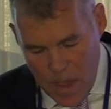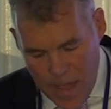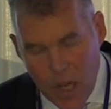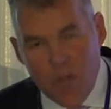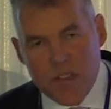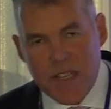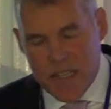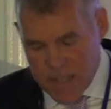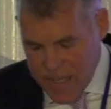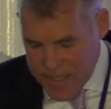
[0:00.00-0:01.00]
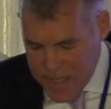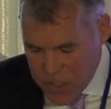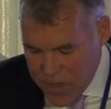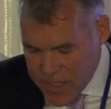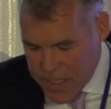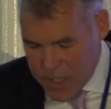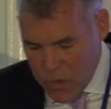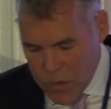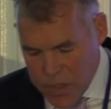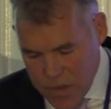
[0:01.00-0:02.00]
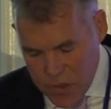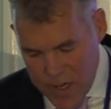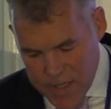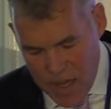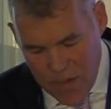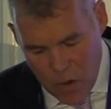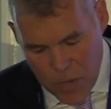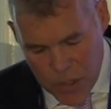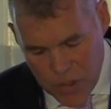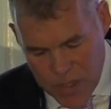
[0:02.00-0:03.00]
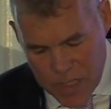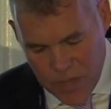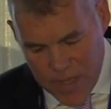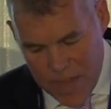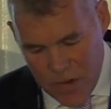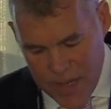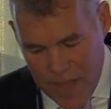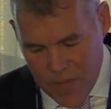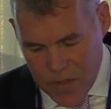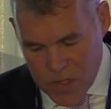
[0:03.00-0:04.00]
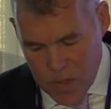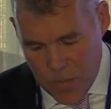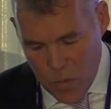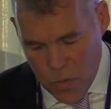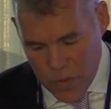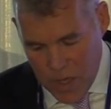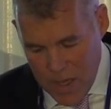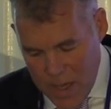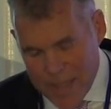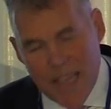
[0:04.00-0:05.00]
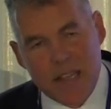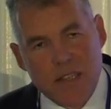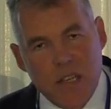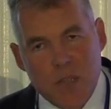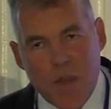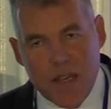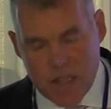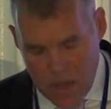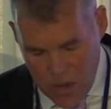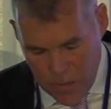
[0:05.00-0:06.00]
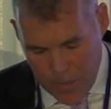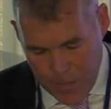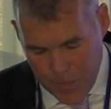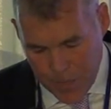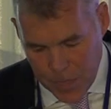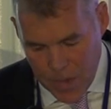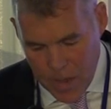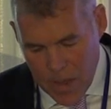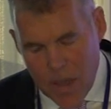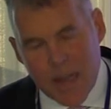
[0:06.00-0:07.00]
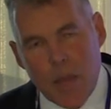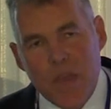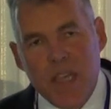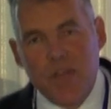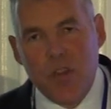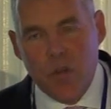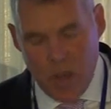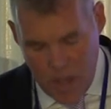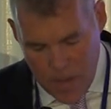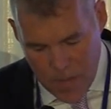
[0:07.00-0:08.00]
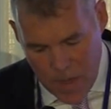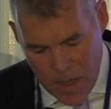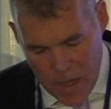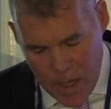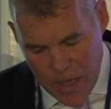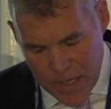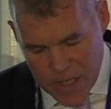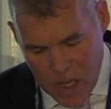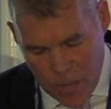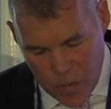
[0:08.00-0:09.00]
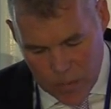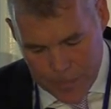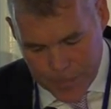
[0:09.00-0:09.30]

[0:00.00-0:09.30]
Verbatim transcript: An overseas C T strategy can also address other opportunities for gathering evidence abroad against suspects at home. And let me give you uh, an example.